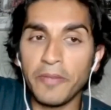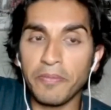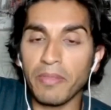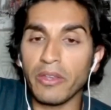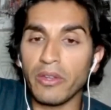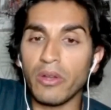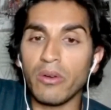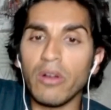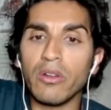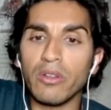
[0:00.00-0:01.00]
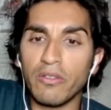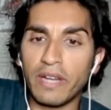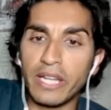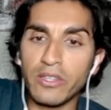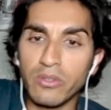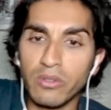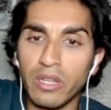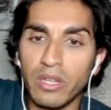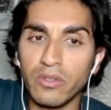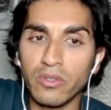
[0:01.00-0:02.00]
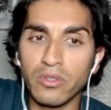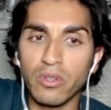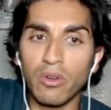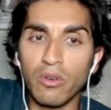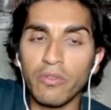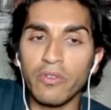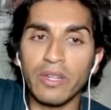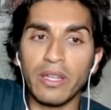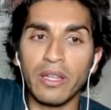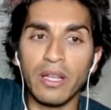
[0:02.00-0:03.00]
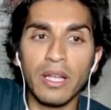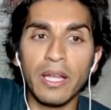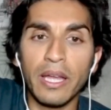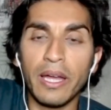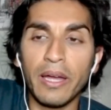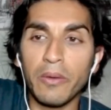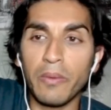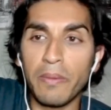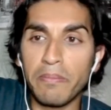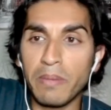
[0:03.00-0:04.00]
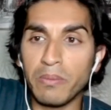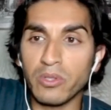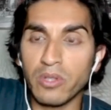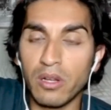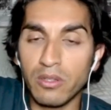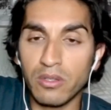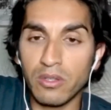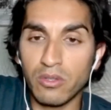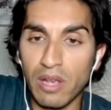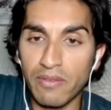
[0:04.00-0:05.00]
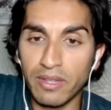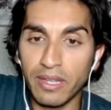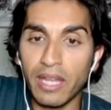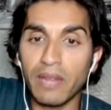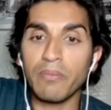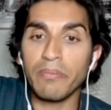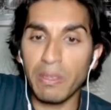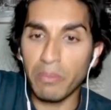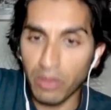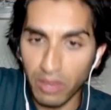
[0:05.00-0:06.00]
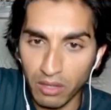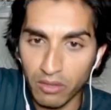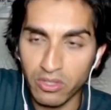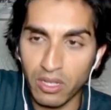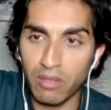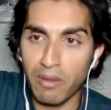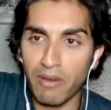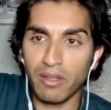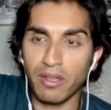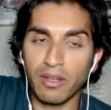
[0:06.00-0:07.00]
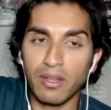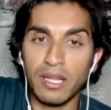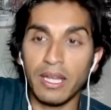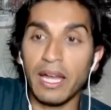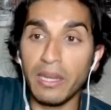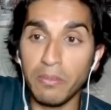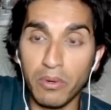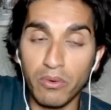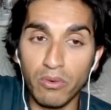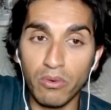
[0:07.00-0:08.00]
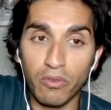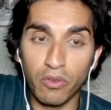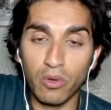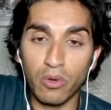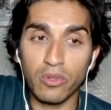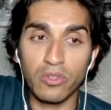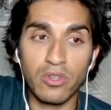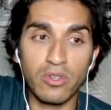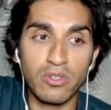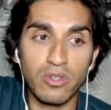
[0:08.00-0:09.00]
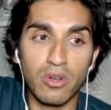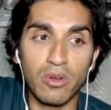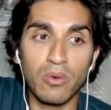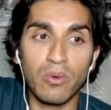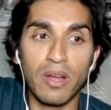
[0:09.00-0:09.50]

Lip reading: on a financial level. So hopefully, when people start to travel again, people think of South America and Peru, of course. So,